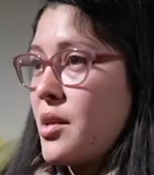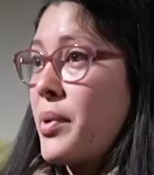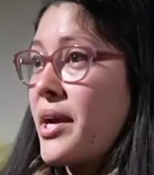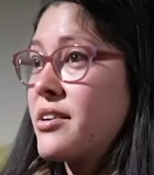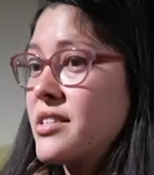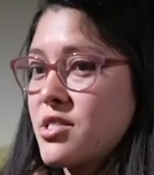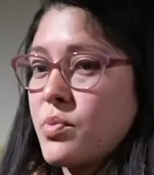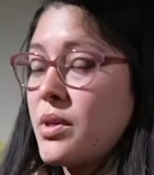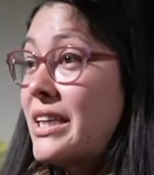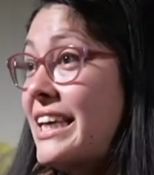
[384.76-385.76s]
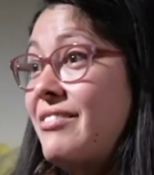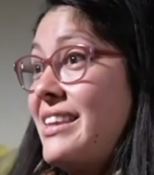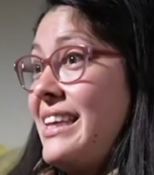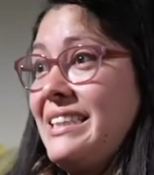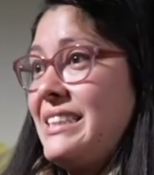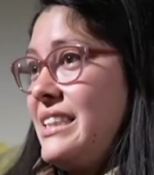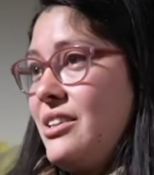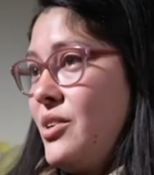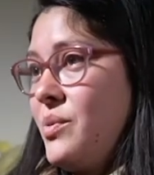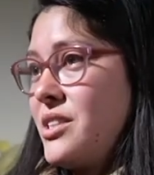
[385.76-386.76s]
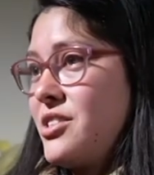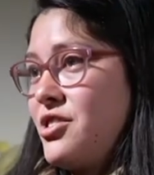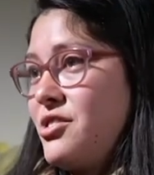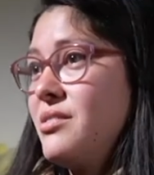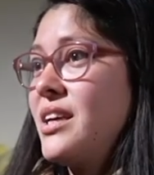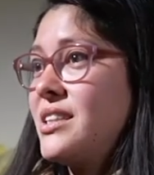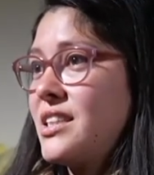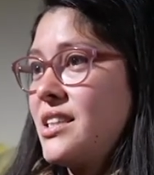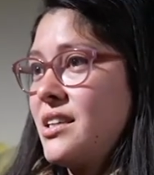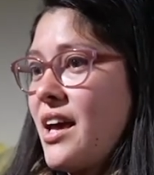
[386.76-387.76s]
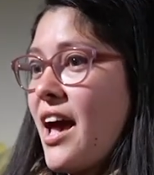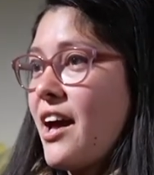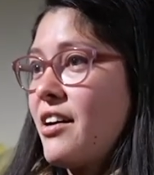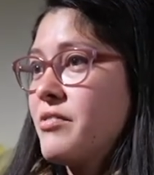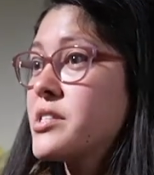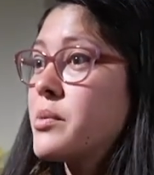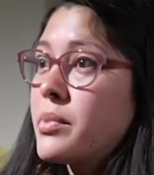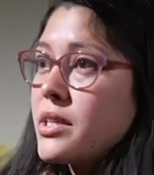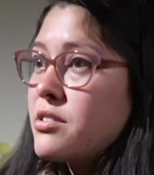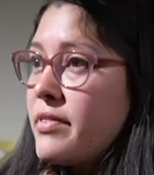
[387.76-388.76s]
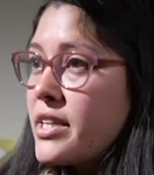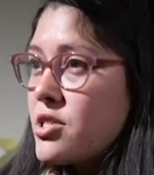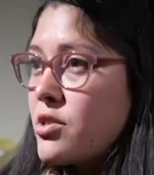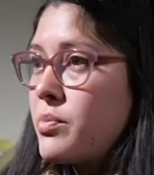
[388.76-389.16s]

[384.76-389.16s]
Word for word: the parents would leave and they didn't know what to do. They didn't have somebody to vent to